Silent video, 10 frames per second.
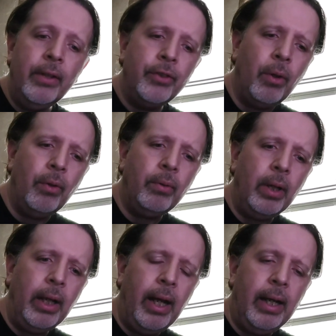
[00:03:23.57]
So,
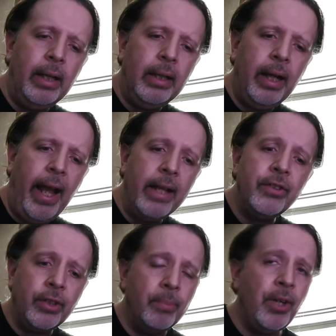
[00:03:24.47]

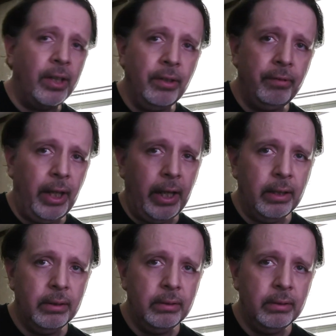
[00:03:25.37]
and subjectively.